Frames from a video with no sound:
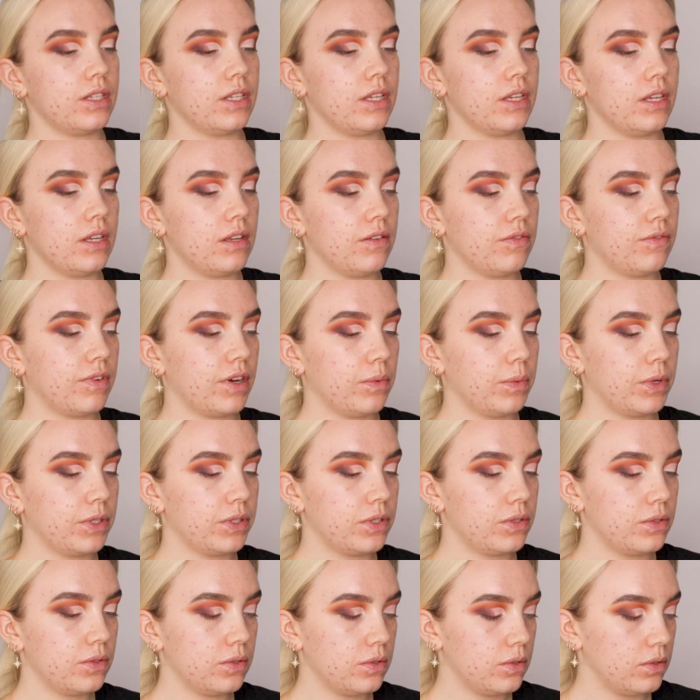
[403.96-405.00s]
see if I
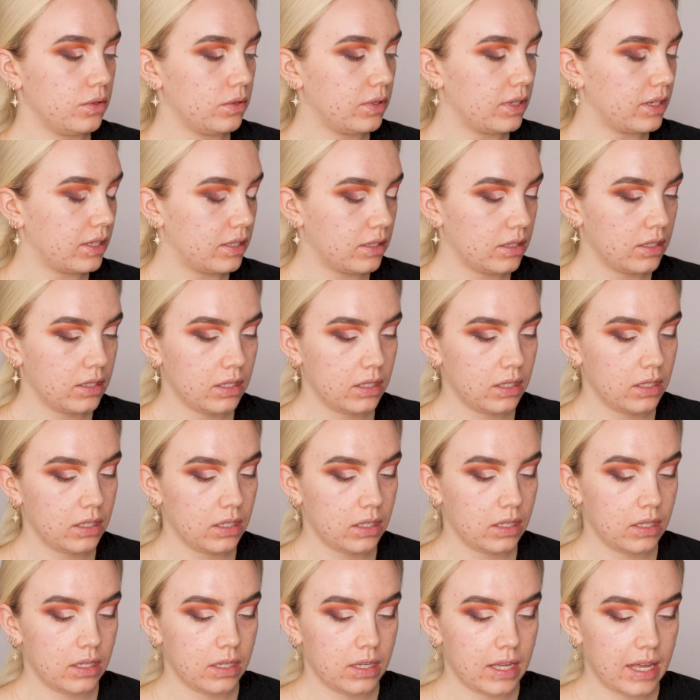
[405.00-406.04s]
want to
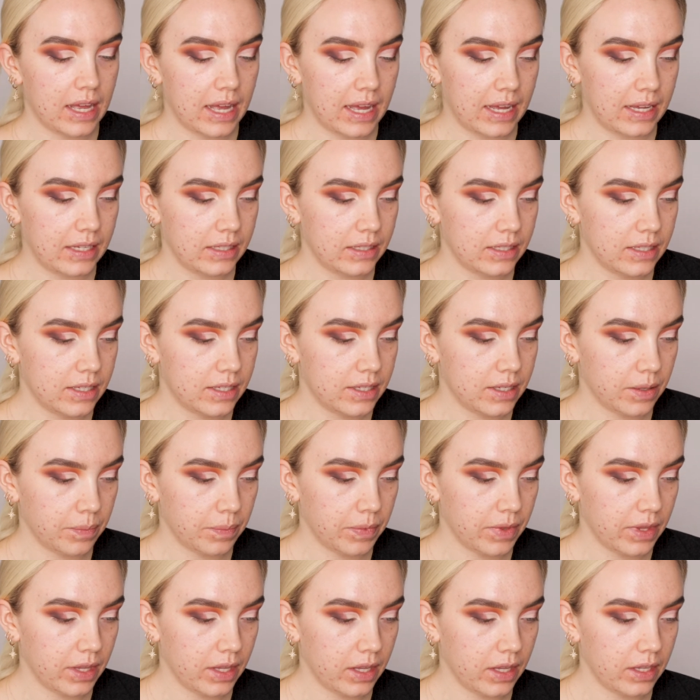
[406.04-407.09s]
add
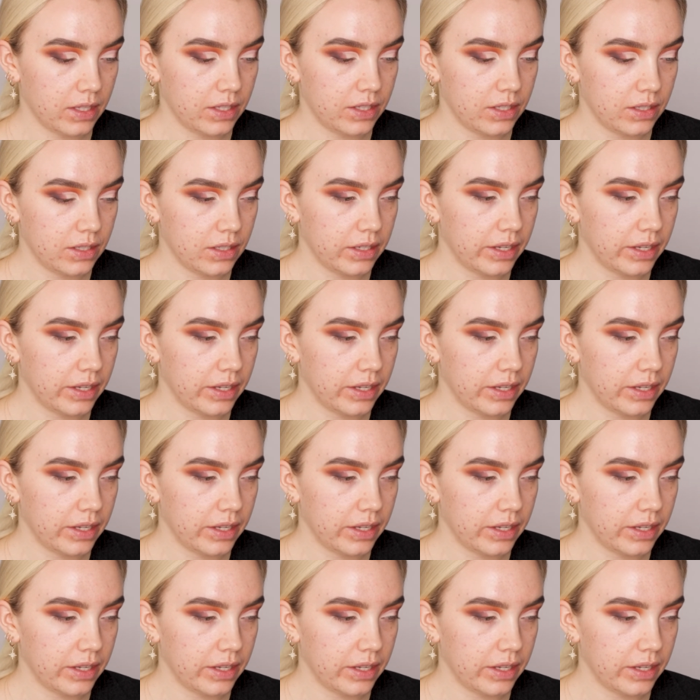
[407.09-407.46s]
something